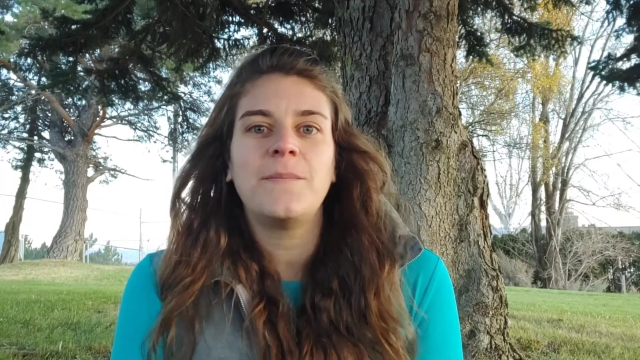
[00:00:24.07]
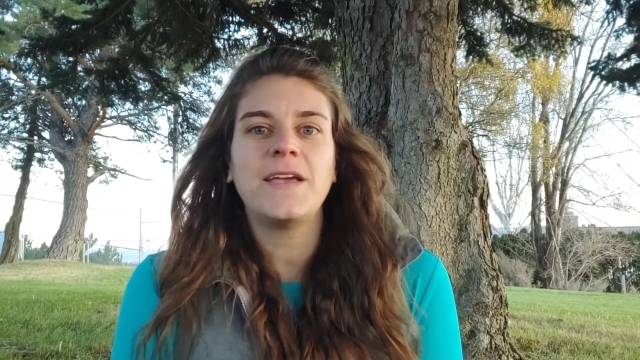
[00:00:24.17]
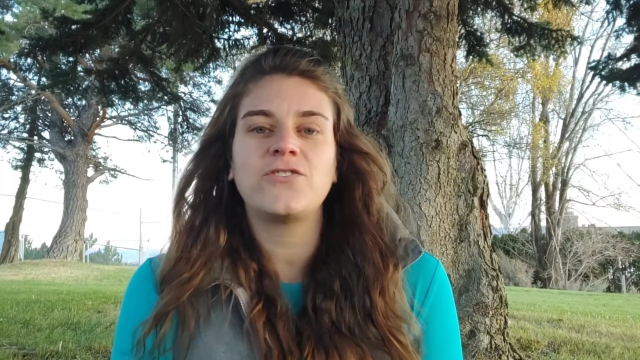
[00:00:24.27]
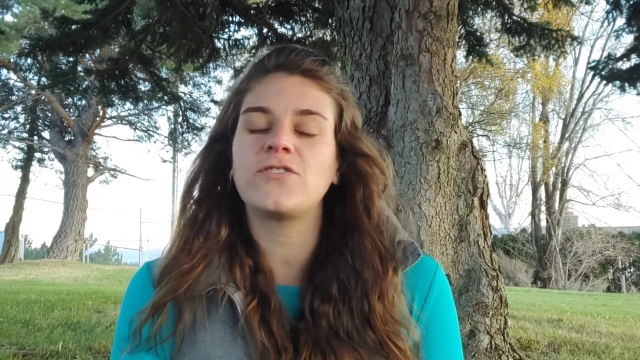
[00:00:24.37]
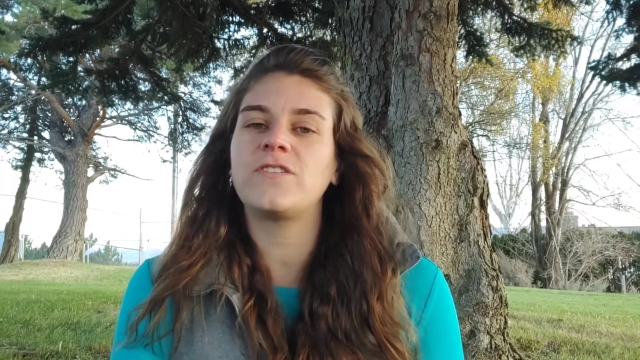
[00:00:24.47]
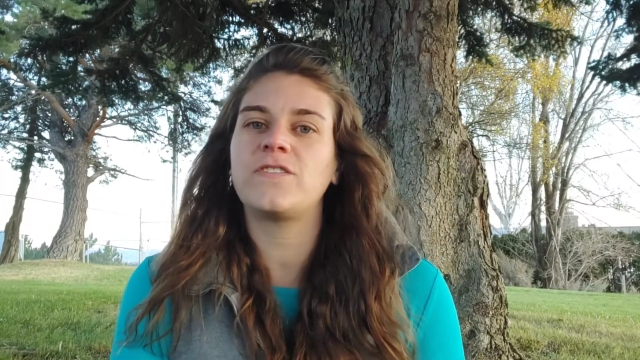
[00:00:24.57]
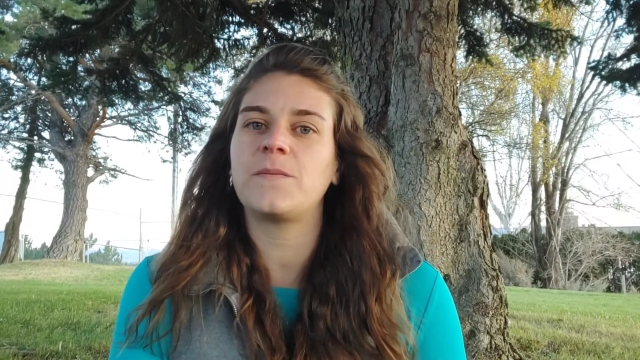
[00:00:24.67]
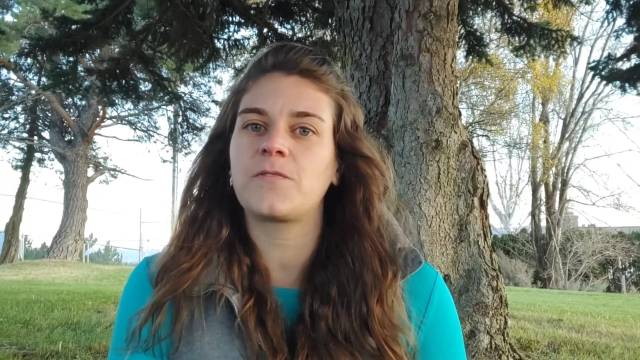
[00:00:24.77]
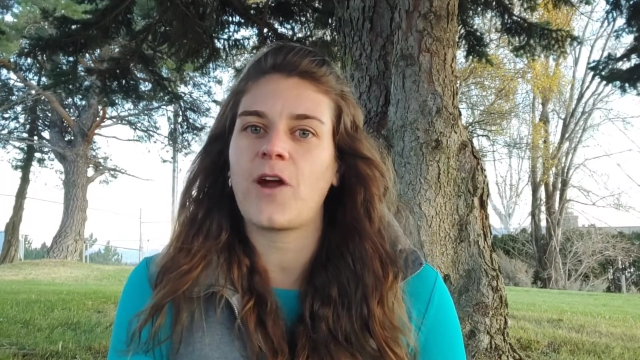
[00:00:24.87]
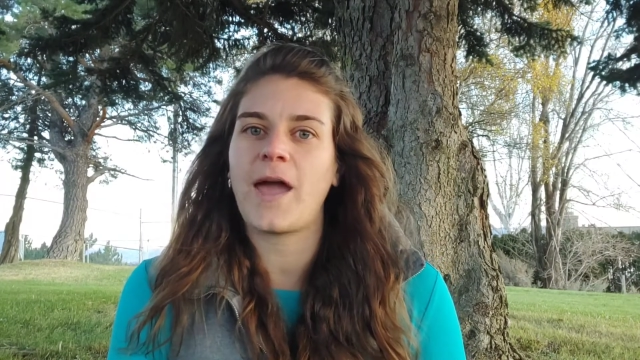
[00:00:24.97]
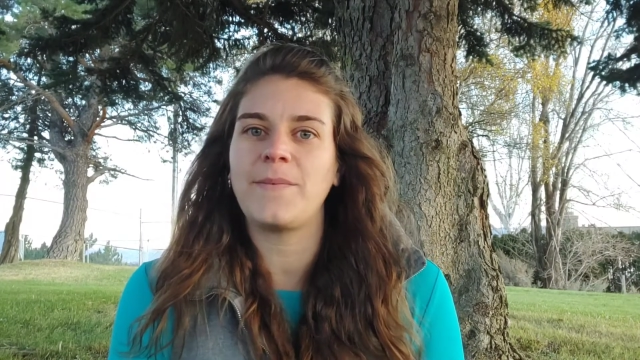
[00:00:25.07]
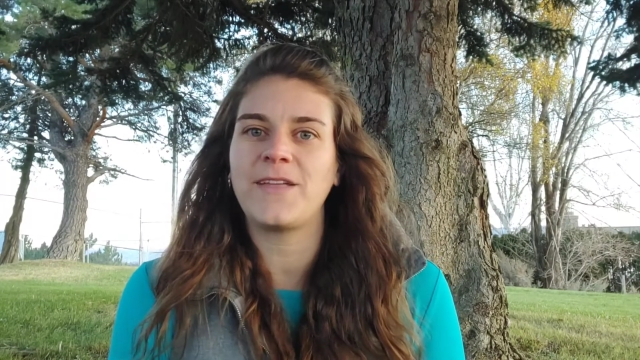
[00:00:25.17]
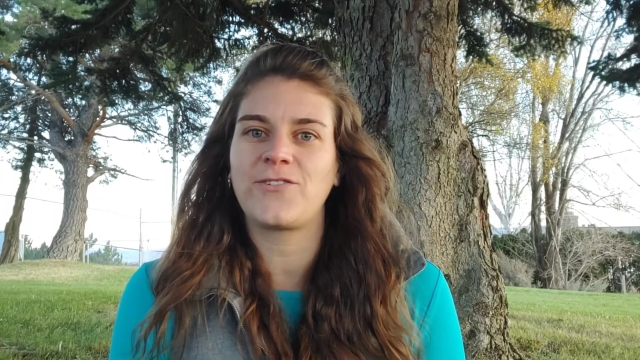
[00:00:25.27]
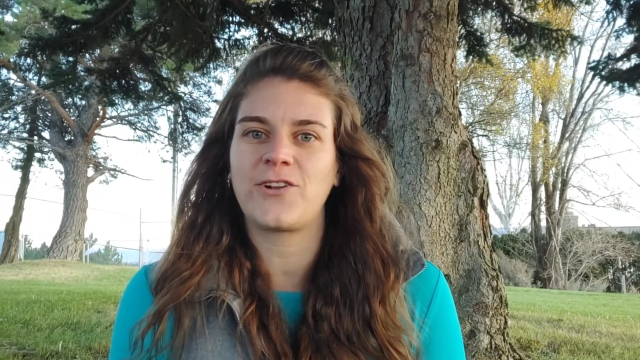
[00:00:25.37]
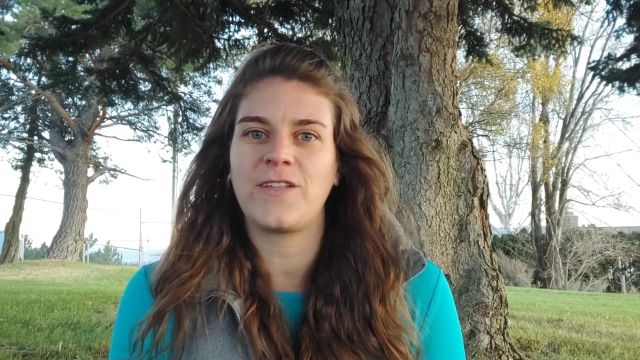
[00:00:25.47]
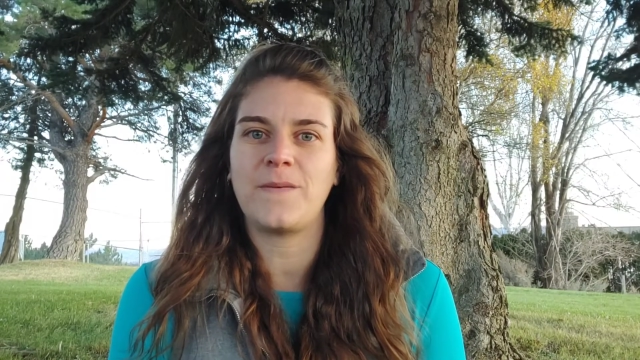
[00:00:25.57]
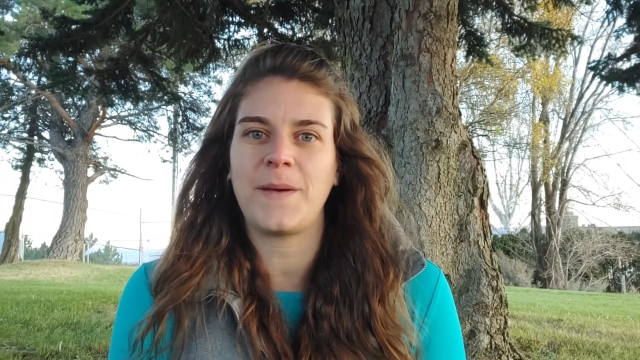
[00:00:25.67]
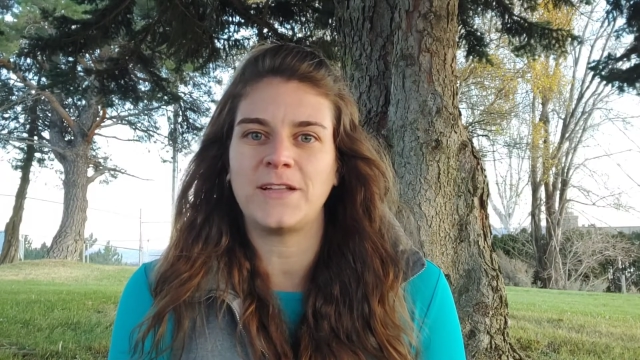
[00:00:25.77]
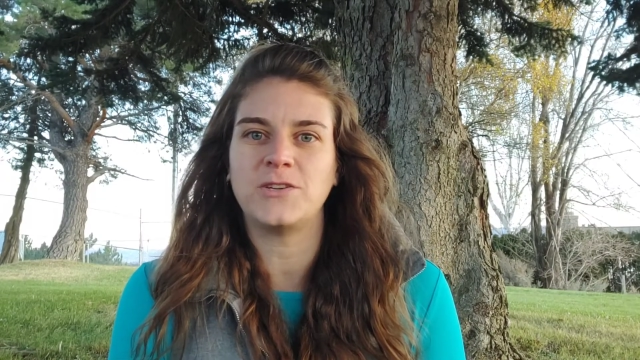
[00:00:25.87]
make sure to subscribe and turn on the bell